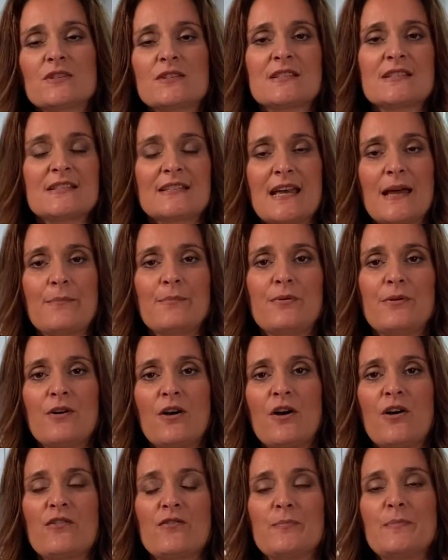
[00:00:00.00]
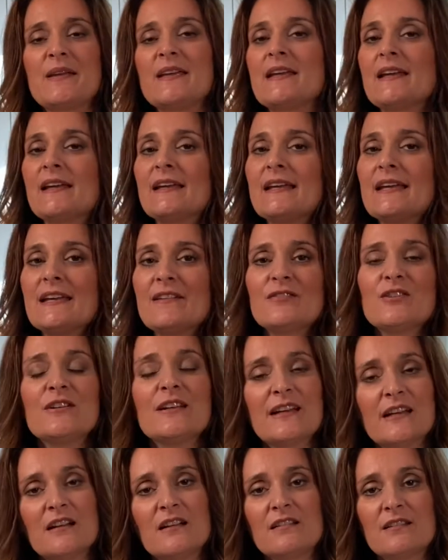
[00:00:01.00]
step of being even
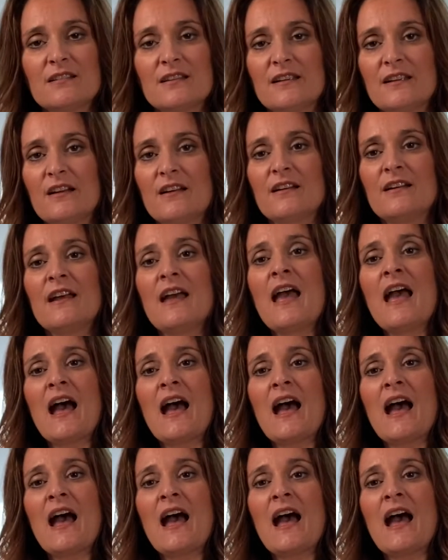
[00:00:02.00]
healthier,